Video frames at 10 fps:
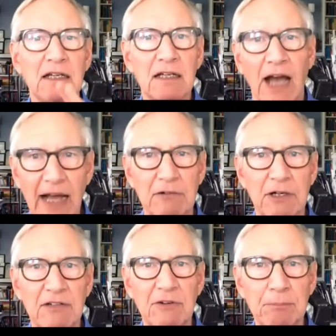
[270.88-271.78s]
got
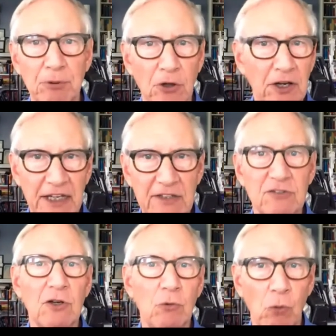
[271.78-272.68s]
rid of
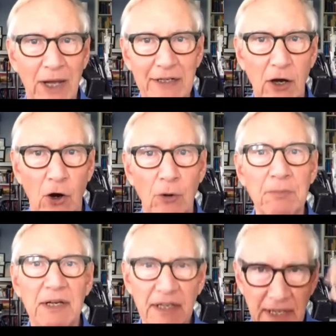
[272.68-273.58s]
employees, went
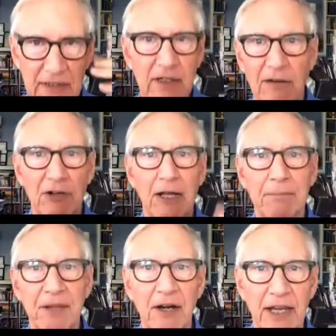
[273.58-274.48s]
home, and covered up
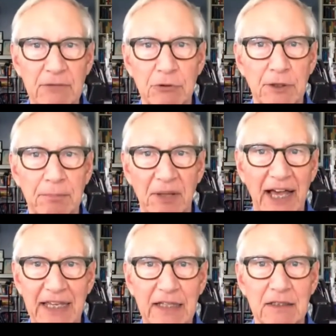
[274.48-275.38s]
their head with a
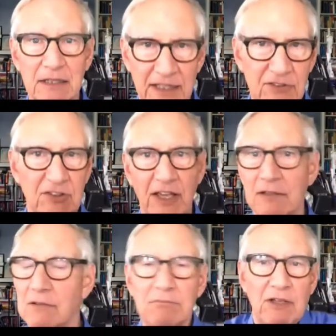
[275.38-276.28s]
blanket and said,